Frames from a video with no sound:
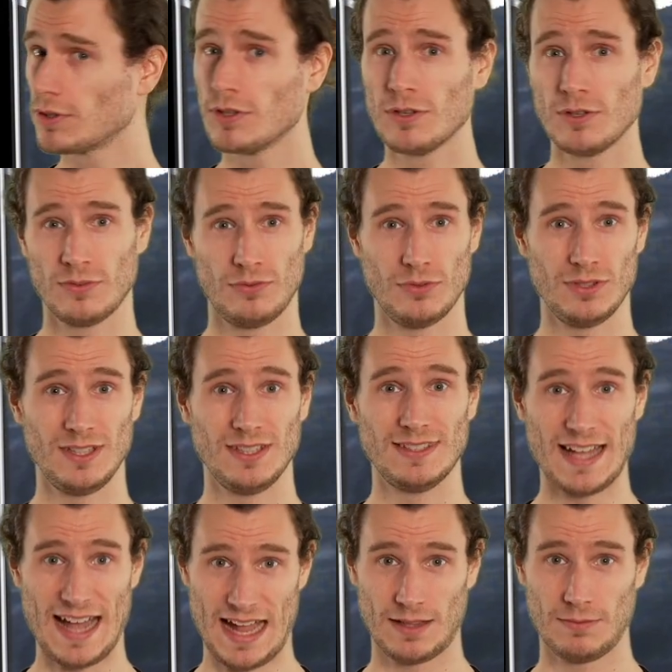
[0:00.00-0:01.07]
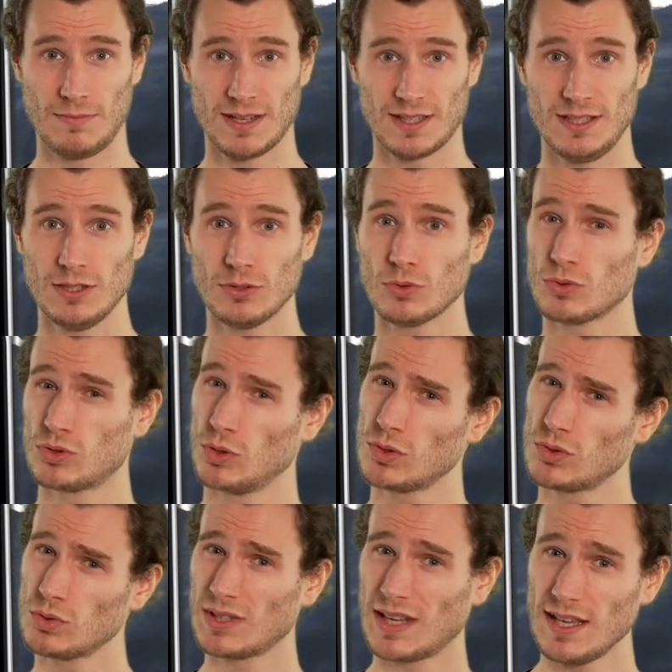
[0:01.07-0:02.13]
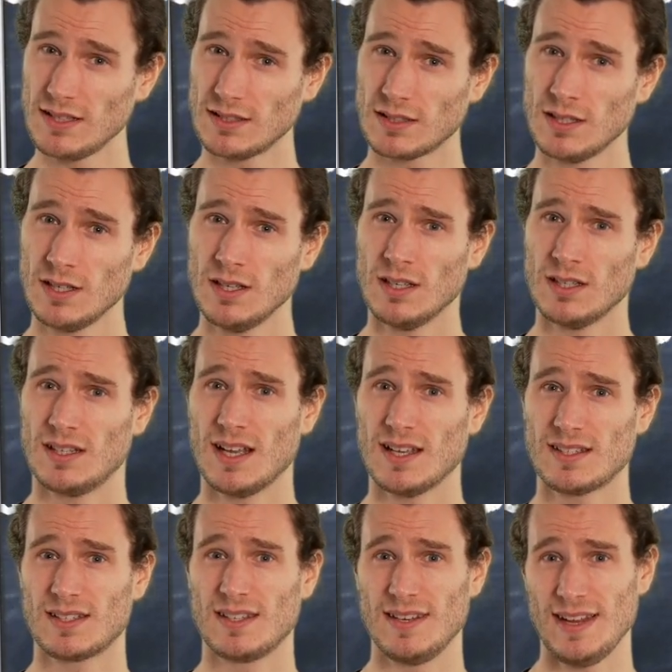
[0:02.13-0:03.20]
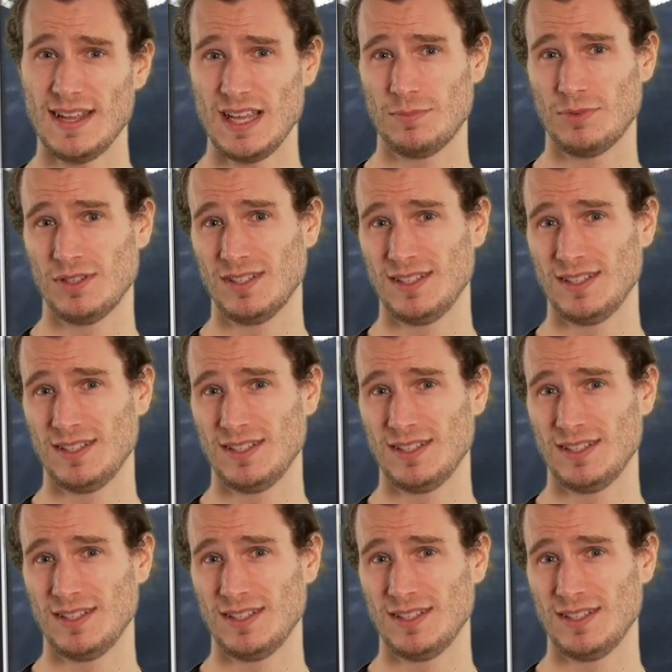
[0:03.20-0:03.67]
Hence, I drag the blue dot for the data marking next to